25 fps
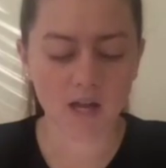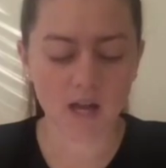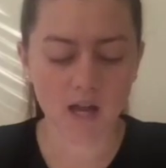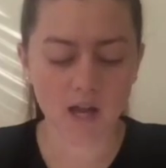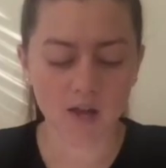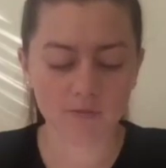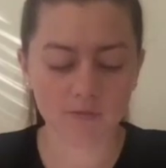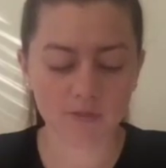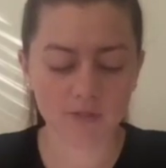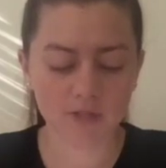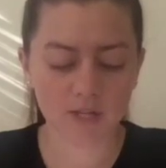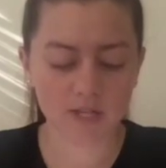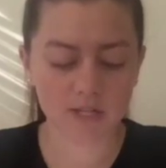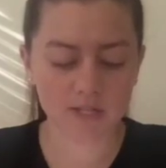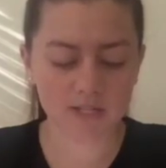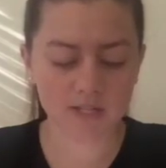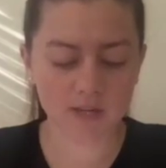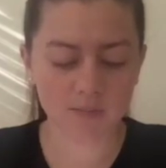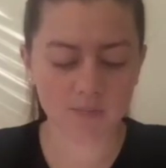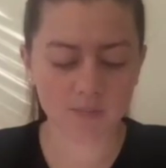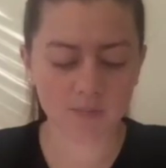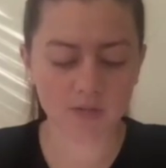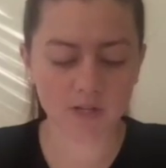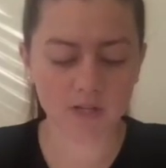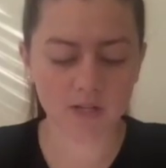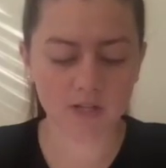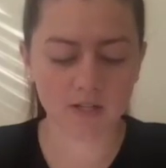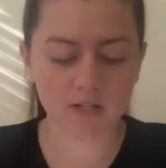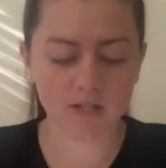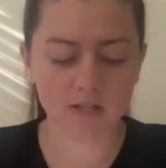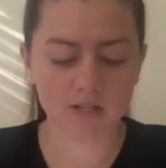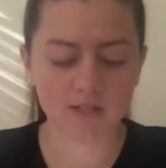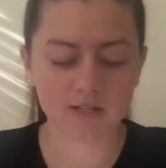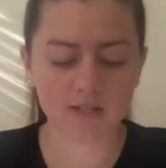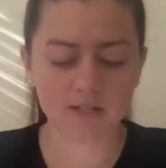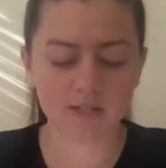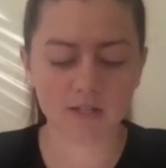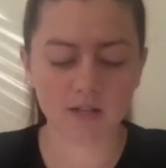After they separated
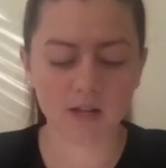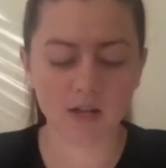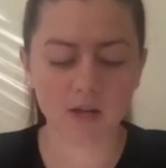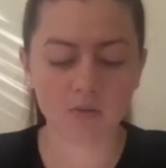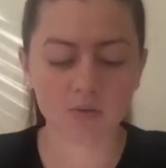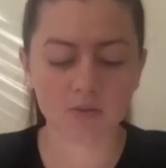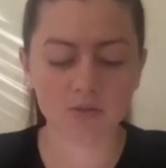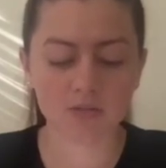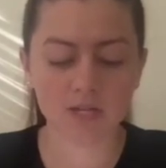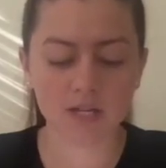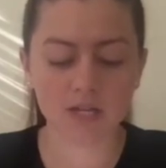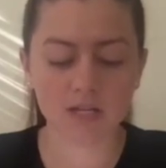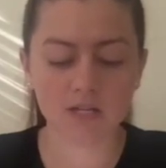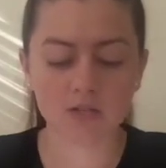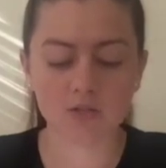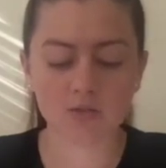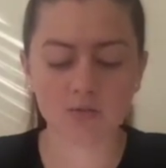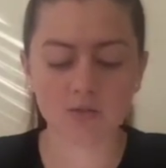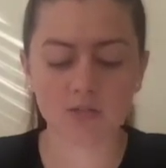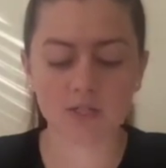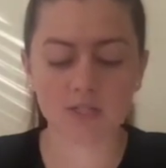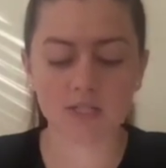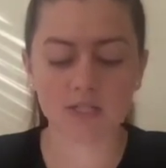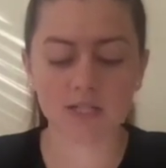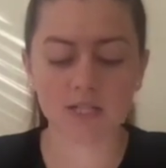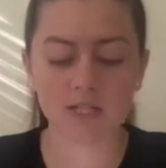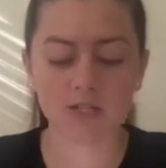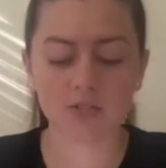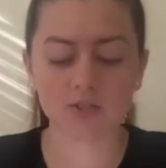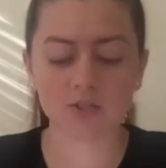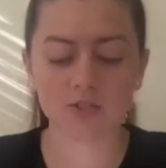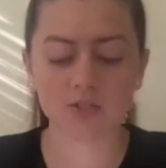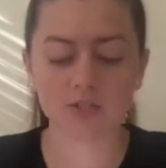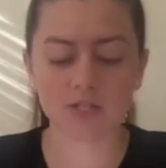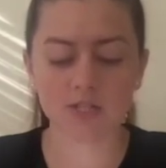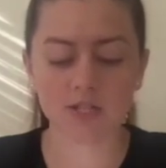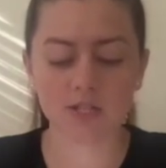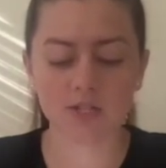us, I was taken to a
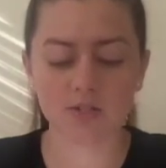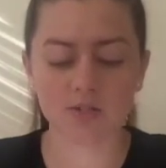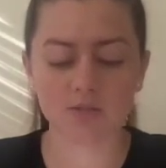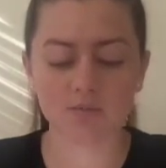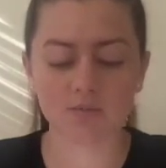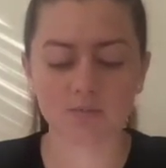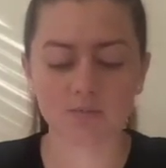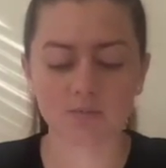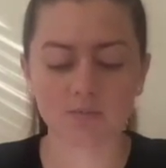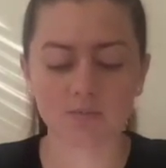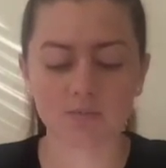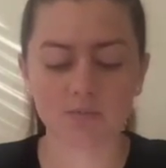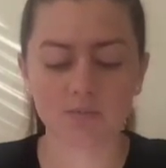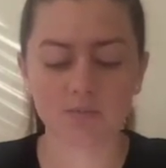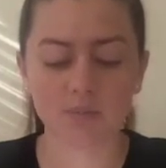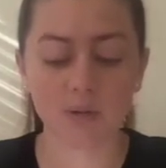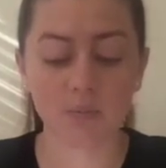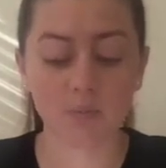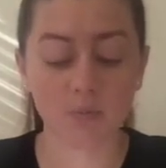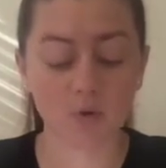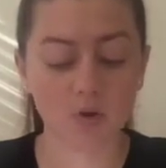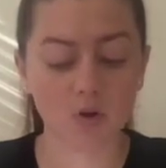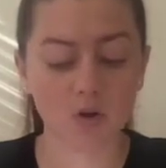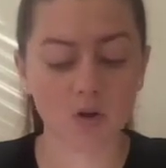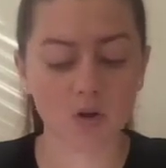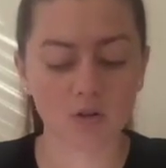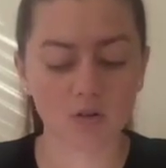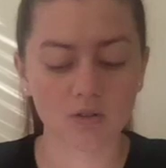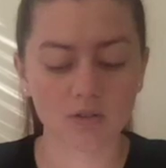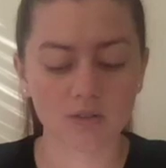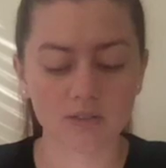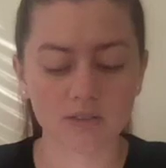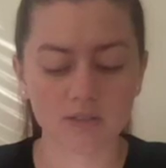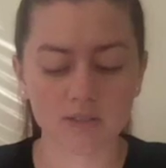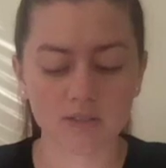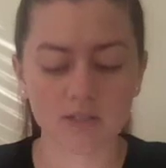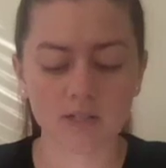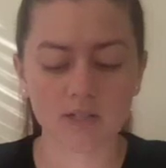detention center people called
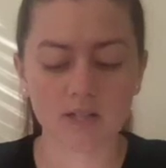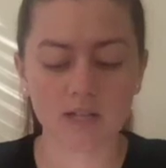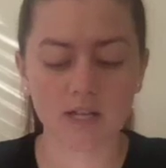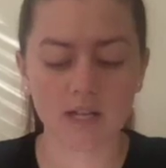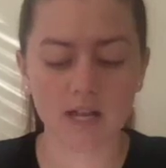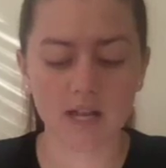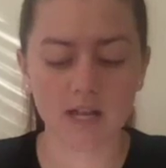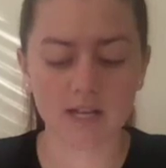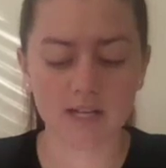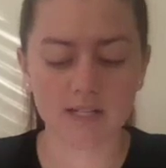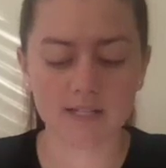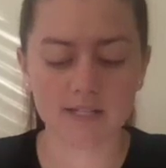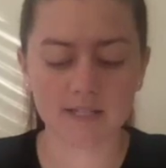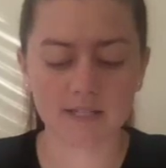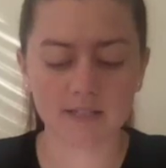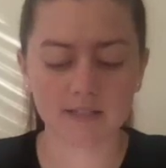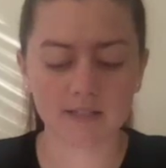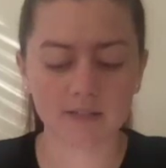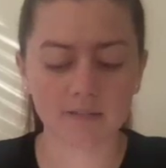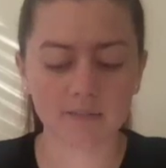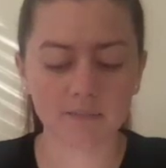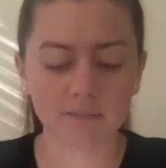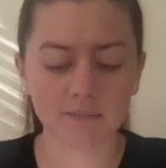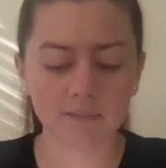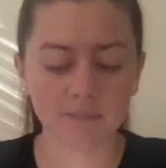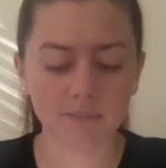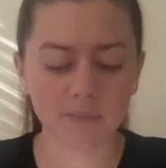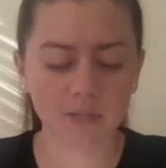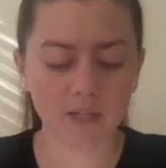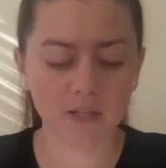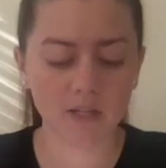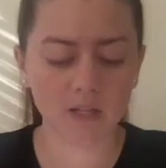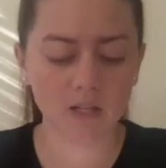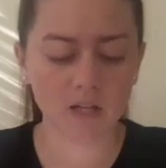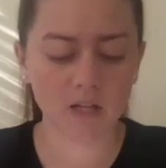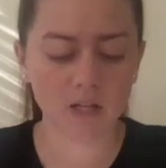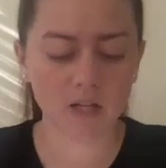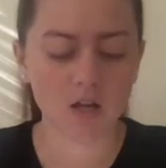La Casita.
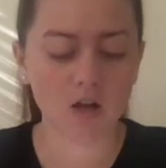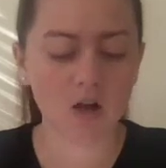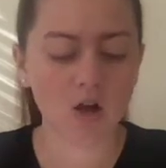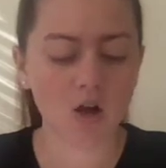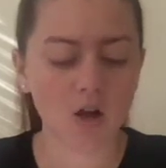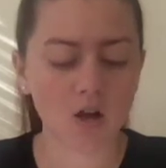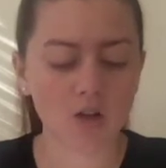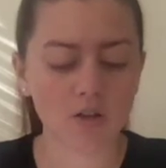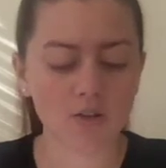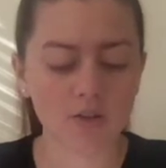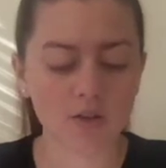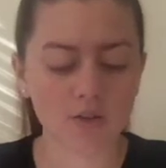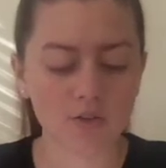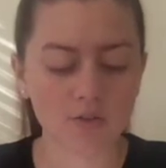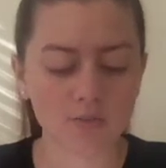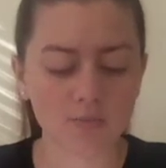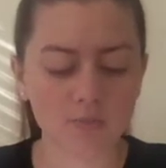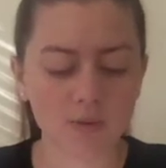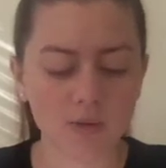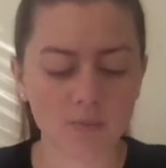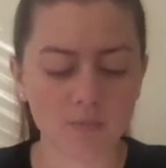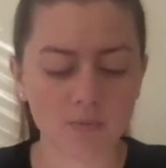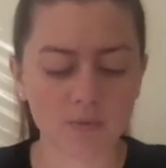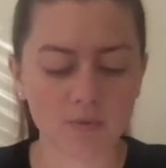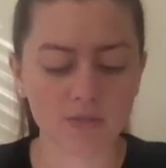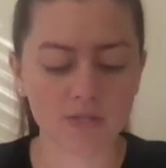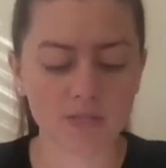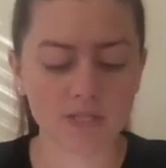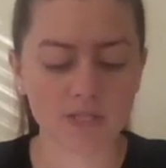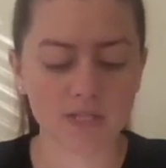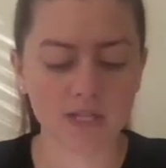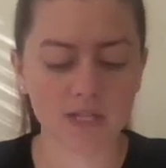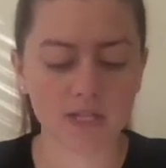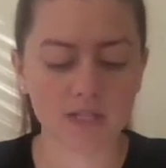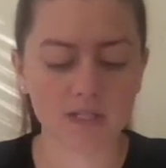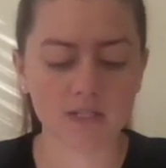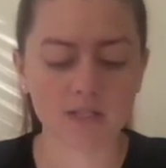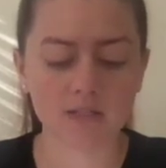All the other people
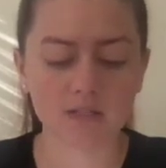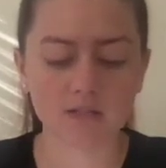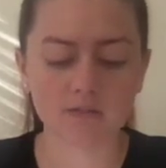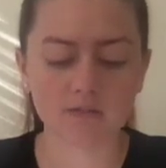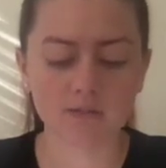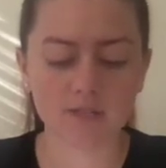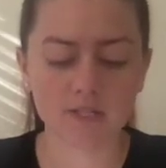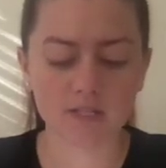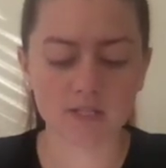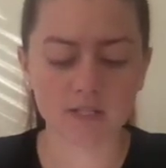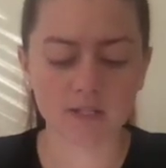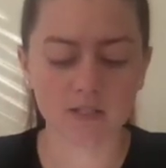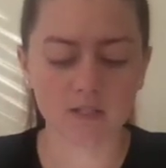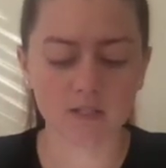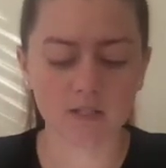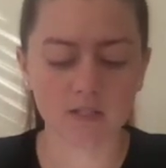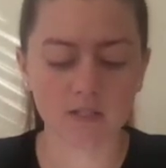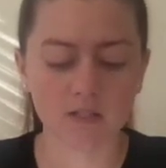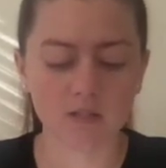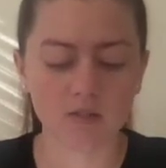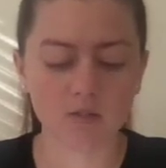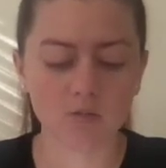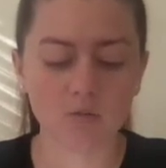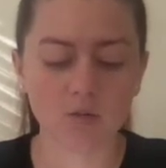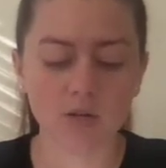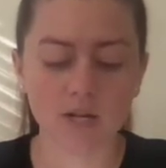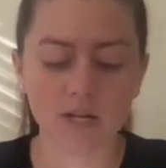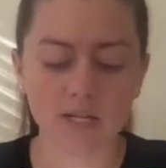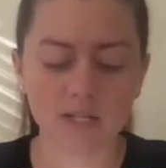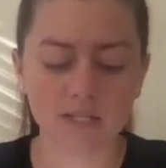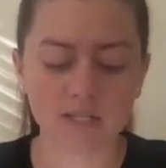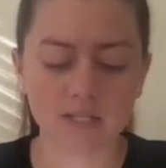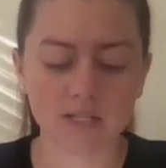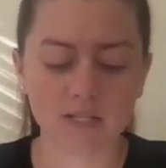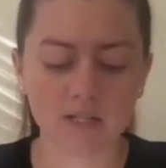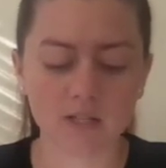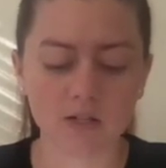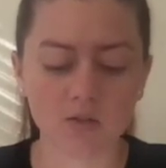detained in the facility were
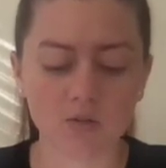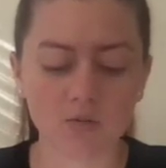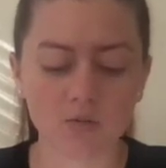18 and